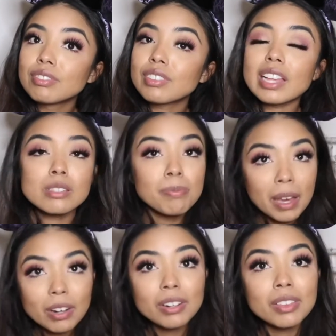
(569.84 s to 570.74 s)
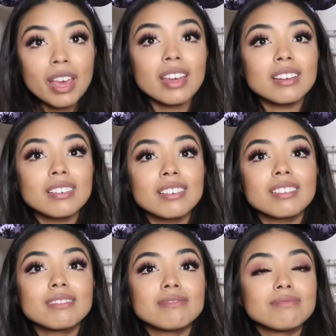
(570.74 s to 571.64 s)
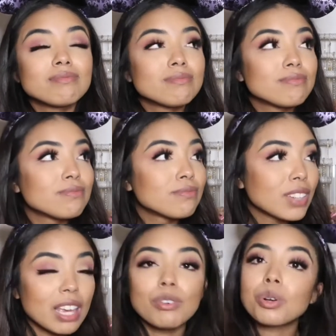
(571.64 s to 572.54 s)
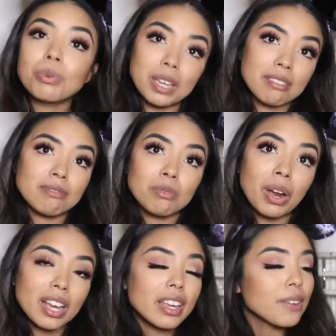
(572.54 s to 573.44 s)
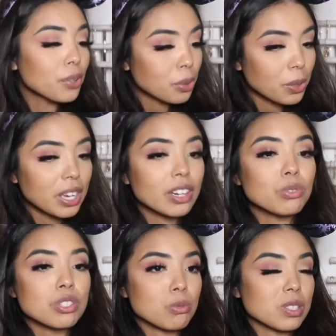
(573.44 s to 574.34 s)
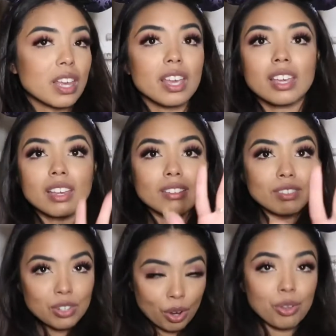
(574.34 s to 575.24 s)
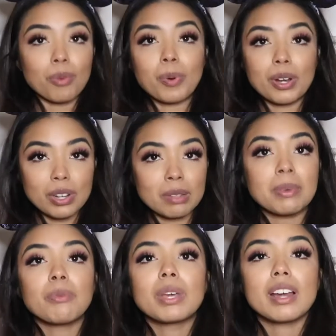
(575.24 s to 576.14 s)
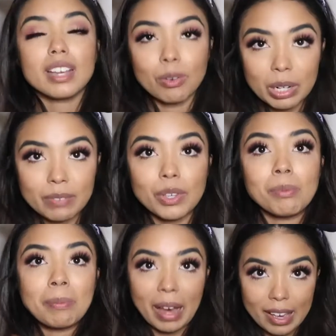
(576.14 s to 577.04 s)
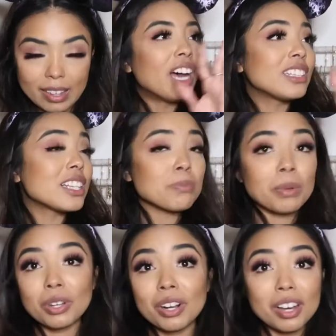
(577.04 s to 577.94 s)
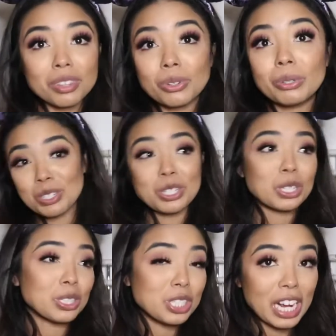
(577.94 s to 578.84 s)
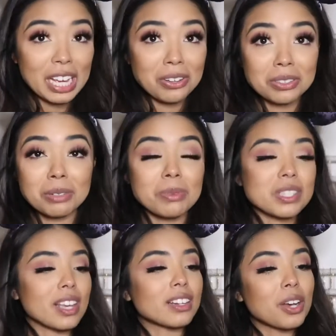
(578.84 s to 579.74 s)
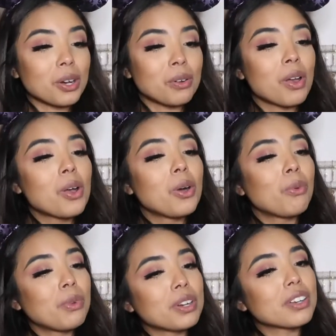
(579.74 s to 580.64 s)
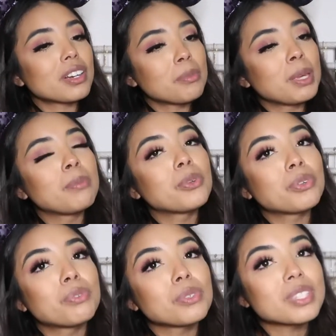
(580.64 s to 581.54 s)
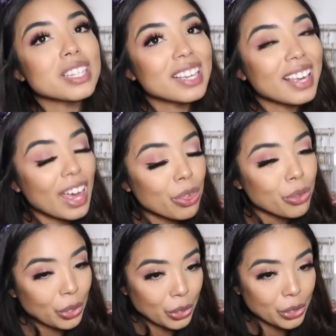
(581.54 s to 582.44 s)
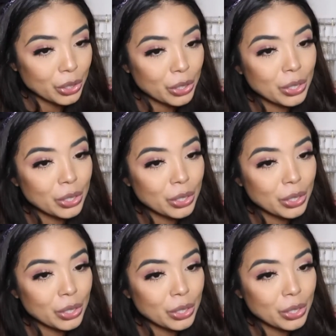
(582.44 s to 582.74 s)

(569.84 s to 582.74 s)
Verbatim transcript: that's better than evil queen right evil queen just was like no you're prettier than me we gotta get rid of you bye at least mother gothel took the child and was like no we're gonna be beautiful together